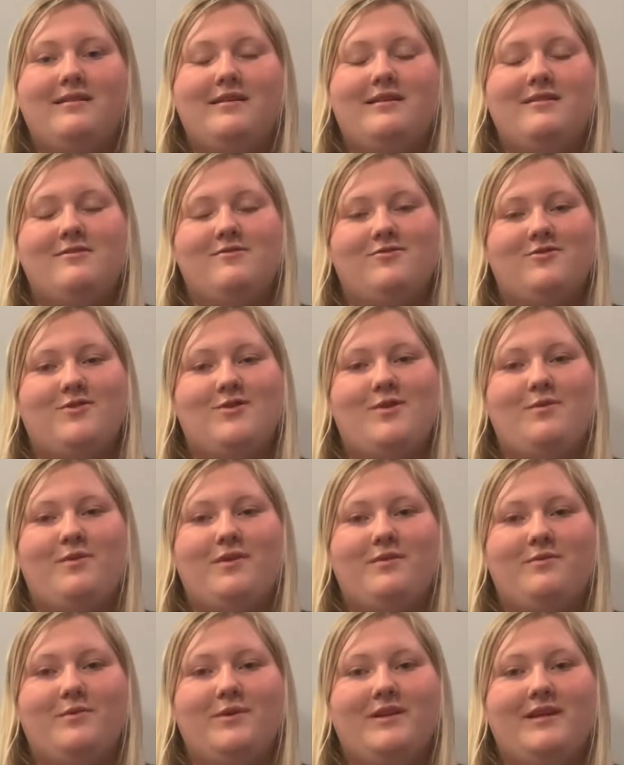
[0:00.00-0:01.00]
There's no
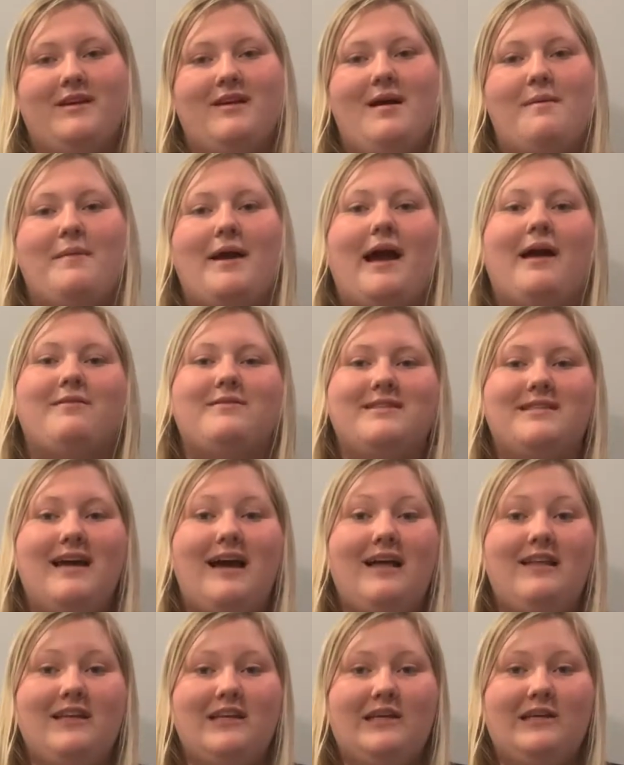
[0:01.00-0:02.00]
one really coming out and
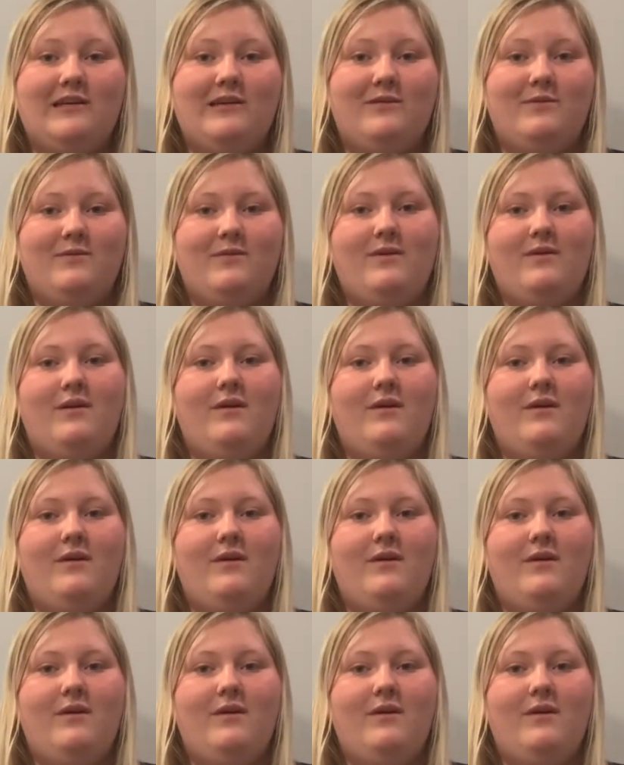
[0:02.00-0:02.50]
telling you